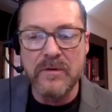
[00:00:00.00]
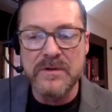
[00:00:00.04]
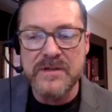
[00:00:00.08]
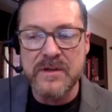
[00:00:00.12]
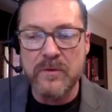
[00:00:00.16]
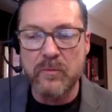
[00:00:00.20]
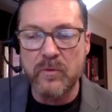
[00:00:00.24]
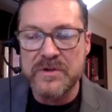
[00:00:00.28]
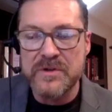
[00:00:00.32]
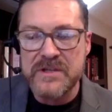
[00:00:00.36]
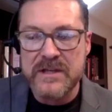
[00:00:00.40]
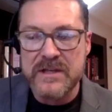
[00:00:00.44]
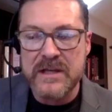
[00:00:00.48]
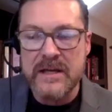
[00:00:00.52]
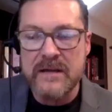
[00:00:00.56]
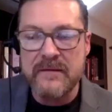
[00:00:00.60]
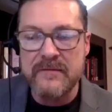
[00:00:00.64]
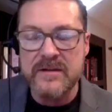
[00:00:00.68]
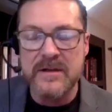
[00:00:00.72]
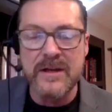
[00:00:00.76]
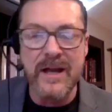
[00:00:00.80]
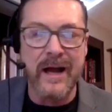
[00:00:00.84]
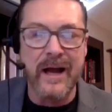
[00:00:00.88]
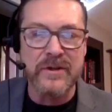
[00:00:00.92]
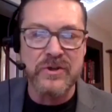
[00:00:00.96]
is it
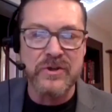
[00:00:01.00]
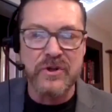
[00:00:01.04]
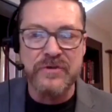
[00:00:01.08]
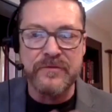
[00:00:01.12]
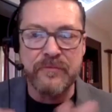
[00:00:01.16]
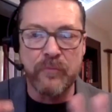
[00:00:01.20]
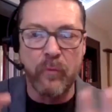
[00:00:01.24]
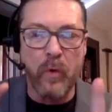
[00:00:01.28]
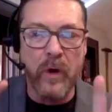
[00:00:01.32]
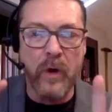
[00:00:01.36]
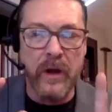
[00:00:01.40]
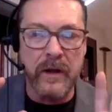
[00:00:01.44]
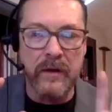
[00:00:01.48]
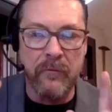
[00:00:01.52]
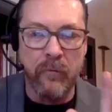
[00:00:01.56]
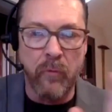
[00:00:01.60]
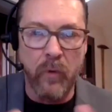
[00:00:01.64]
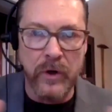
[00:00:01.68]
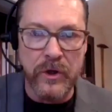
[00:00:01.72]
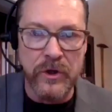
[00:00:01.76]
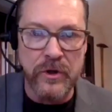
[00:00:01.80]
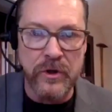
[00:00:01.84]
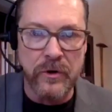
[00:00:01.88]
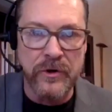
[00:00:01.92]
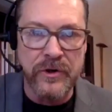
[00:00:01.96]
received? Not just what
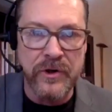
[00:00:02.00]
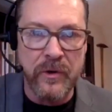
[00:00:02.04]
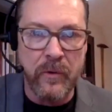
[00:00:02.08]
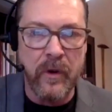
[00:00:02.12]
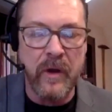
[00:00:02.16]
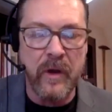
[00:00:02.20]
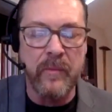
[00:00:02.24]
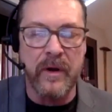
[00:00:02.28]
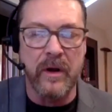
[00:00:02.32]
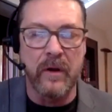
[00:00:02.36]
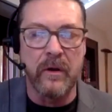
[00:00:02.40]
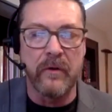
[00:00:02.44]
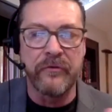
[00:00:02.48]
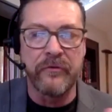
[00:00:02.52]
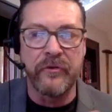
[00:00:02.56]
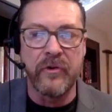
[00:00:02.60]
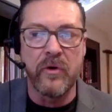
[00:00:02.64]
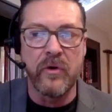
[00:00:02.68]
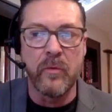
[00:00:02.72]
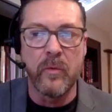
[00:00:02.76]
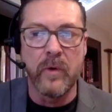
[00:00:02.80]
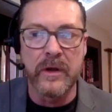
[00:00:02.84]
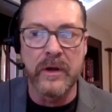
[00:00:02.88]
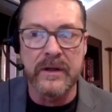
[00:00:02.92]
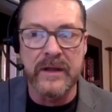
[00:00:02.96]
you're doing, but
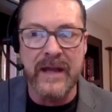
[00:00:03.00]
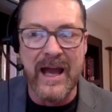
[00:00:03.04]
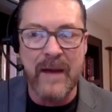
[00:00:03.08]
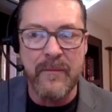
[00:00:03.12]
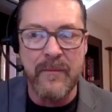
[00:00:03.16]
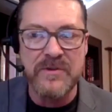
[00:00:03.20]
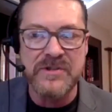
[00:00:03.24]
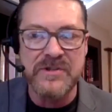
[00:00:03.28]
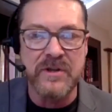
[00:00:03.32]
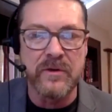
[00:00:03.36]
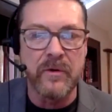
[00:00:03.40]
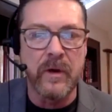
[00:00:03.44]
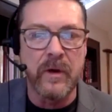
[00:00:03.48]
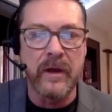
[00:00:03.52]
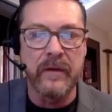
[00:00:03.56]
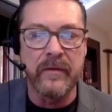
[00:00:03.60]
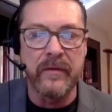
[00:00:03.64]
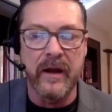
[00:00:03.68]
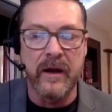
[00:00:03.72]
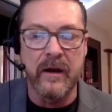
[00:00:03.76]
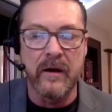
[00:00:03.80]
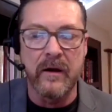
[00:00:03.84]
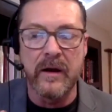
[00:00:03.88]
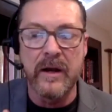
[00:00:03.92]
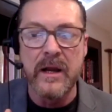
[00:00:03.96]
also what Gabby's doing
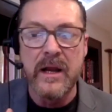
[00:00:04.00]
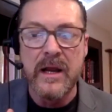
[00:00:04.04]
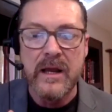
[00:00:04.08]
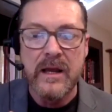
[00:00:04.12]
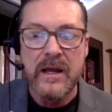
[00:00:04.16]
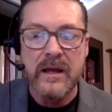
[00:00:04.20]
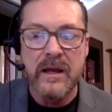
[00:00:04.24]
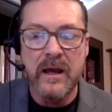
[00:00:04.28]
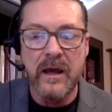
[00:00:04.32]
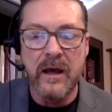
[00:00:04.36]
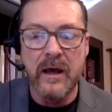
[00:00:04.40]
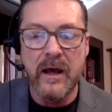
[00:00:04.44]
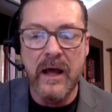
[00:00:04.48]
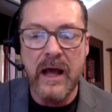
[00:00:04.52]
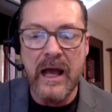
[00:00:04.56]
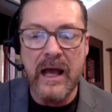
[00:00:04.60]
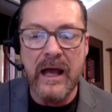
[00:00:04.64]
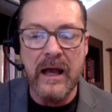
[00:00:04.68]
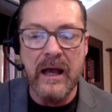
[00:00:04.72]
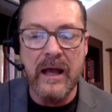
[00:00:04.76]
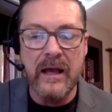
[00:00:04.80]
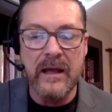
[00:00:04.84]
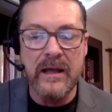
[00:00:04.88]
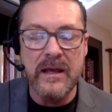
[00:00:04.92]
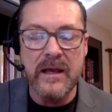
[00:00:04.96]
there.
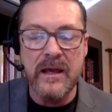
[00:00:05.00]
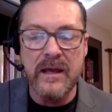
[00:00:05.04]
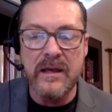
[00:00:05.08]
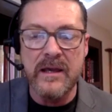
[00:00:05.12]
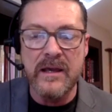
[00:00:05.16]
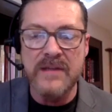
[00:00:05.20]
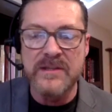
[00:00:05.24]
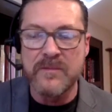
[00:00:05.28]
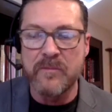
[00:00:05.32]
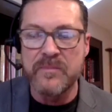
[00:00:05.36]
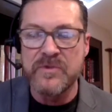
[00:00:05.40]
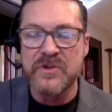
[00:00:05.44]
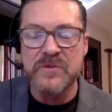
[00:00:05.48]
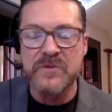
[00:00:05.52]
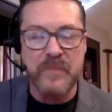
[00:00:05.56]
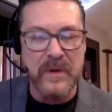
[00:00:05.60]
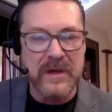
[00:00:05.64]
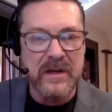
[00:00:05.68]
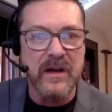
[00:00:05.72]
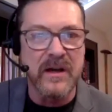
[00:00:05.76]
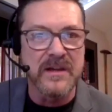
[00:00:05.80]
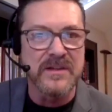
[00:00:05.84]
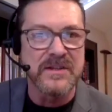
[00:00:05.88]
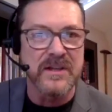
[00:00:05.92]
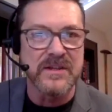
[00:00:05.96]
Is it just
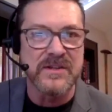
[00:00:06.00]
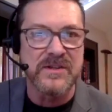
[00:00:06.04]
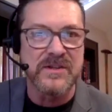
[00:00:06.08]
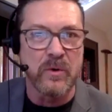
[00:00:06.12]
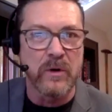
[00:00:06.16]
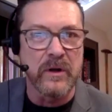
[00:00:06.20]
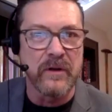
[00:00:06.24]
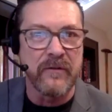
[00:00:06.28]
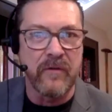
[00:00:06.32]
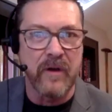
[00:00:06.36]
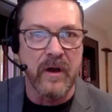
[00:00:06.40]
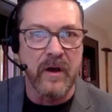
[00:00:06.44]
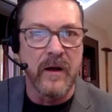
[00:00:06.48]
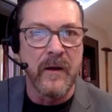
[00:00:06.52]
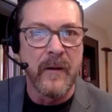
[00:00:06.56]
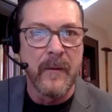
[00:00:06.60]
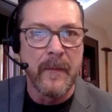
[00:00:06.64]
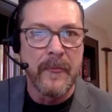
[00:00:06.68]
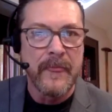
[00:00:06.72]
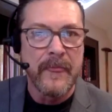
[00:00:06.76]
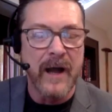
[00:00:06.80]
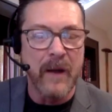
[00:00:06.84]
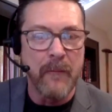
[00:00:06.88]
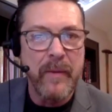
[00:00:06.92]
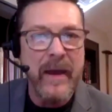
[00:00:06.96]
because it's sort of
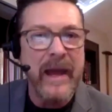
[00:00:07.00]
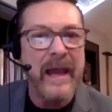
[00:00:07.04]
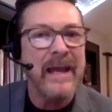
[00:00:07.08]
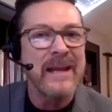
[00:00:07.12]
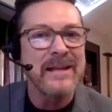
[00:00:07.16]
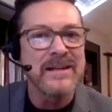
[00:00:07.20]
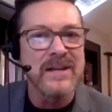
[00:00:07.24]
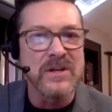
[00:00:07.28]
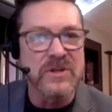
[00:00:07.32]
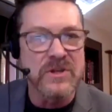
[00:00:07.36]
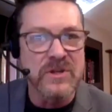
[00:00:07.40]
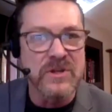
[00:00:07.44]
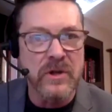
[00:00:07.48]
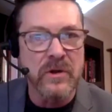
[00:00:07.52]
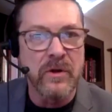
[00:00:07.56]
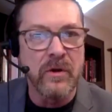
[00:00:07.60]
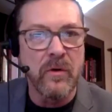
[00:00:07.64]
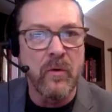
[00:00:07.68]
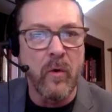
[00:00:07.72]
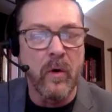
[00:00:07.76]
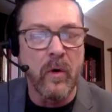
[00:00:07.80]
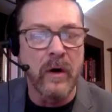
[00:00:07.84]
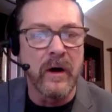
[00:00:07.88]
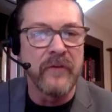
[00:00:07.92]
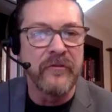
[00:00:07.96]
a pain to
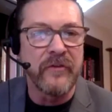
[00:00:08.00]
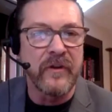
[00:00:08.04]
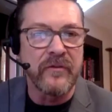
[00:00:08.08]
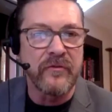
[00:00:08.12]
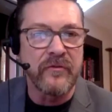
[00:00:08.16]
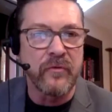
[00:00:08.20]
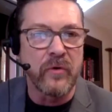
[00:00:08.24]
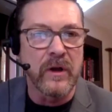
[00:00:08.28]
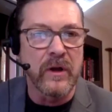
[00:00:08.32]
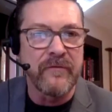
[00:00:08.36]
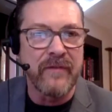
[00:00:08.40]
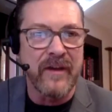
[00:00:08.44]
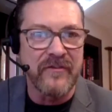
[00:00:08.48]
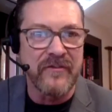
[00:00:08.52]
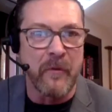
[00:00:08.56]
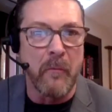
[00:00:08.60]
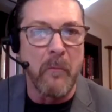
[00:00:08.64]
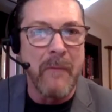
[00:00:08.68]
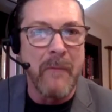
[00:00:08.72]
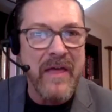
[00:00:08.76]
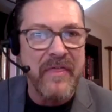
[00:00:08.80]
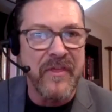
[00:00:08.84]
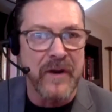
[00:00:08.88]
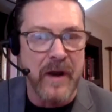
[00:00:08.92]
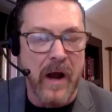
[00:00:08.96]
do, or is it sort of as a
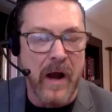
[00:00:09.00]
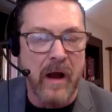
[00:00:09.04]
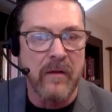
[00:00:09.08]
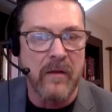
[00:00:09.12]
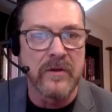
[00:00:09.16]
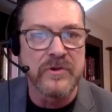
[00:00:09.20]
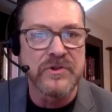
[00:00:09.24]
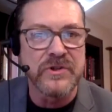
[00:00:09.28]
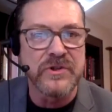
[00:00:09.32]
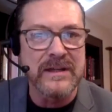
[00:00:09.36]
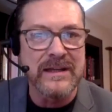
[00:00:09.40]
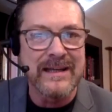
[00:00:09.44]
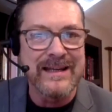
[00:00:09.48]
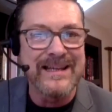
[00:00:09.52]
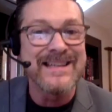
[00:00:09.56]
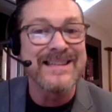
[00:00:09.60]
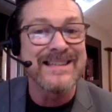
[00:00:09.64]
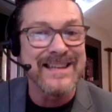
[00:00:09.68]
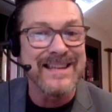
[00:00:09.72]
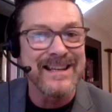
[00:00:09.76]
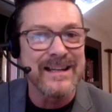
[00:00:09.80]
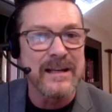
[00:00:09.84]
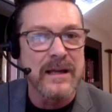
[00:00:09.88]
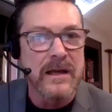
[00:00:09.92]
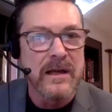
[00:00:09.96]
methodology?
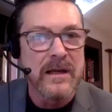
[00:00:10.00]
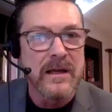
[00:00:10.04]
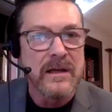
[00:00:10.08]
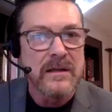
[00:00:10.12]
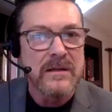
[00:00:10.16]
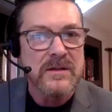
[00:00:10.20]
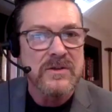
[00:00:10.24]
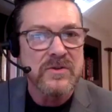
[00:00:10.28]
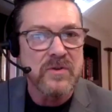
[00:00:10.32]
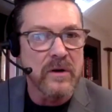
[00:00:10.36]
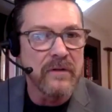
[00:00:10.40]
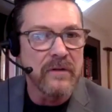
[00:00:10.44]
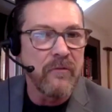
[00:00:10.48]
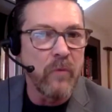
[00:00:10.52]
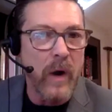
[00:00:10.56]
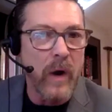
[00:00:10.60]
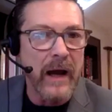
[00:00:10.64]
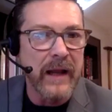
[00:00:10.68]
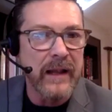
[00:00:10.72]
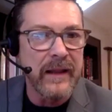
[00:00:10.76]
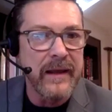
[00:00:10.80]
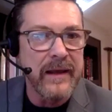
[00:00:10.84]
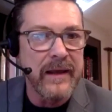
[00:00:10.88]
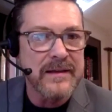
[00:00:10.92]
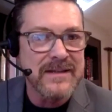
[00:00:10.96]
Is it sort of
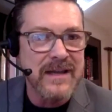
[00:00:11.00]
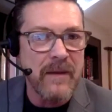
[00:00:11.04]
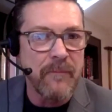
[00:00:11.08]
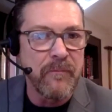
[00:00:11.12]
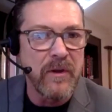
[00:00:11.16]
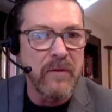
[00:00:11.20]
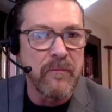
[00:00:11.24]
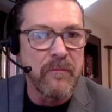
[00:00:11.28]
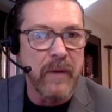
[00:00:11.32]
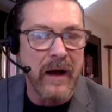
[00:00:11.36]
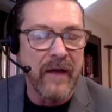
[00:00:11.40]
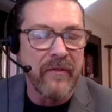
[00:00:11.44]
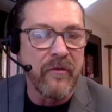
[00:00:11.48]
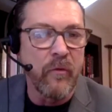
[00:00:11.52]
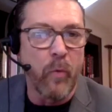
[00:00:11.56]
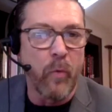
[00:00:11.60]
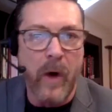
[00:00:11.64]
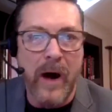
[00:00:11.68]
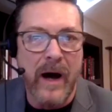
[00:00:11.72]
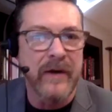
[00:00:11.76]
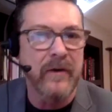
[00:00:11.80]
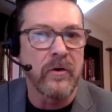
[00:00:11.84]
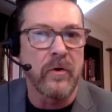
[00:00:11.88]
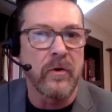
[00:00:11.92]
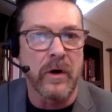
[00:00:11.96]
widely accepted by the
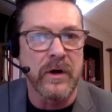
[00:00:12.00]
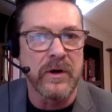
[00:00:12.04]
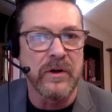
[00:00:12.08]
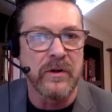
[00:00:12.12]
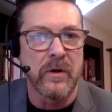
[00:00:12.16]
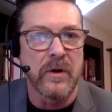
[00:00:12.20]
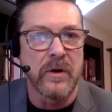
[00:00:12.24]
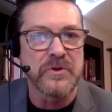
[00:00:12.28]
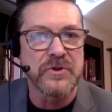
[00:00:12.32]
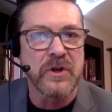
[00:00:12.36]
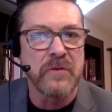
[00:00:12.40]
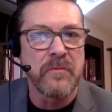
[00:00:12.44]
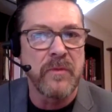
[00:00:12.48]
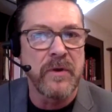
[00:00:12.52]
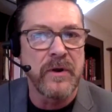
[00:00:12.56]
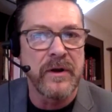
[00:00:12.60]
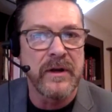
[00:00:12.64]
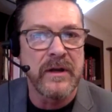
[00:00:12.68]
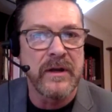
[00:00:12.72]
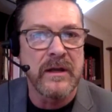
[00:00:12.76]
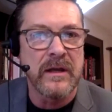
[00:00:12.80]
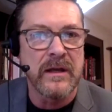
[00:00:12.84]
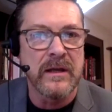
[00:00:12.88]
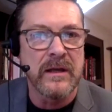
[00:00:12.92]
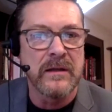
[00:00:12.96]
wider archaeological
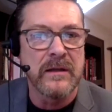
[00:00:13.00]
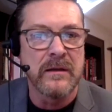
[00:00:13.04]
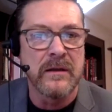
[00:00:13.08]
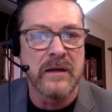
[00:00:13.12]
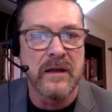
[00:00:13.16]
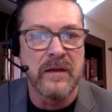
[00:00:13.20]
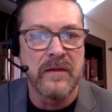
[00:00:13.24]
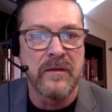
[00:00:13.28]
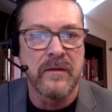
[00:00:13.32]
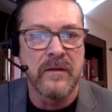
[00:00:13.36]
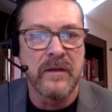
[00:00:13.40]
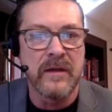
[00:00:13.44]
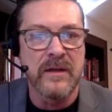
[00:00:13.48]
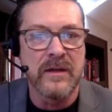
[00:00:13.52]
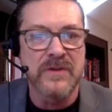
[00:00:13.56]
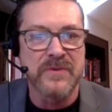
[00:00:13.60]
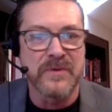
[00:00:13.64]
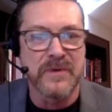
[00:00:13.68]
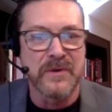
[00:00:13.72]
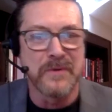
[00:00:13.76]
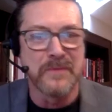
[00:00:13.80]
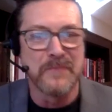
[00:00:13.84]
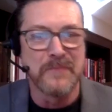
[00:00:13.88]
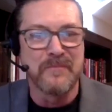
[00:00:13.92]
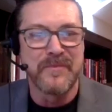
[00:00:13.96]
community in
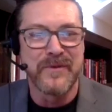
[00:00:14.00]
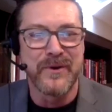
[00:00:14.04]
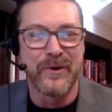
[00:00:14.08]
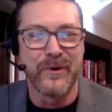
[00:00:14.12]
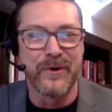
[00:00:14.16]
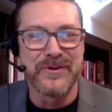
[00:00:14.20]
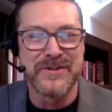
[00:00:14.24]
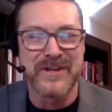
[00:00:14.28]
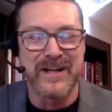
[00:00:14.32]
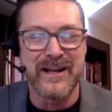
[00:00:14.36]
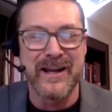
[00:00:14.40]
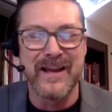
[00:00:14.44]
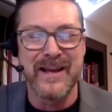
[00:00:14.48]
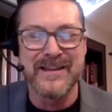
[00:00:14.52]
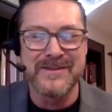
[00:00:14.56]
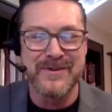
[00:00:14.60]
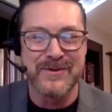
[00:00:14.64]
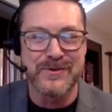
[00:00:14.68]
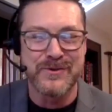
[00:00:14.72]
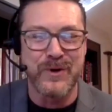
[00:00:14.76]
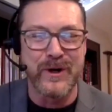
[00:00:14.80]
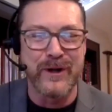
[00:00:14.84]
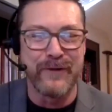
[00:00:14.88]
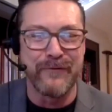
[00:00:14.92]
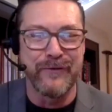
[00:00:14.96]
Israel, or is it
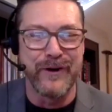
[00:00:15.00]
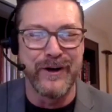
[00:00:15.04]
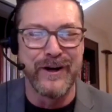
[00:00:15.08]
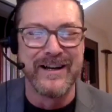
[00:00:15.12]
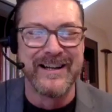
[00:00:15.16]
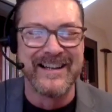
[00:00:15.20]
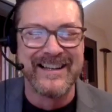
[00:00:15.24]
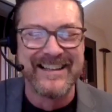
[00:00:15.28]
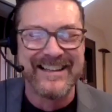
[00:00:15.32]
sort of a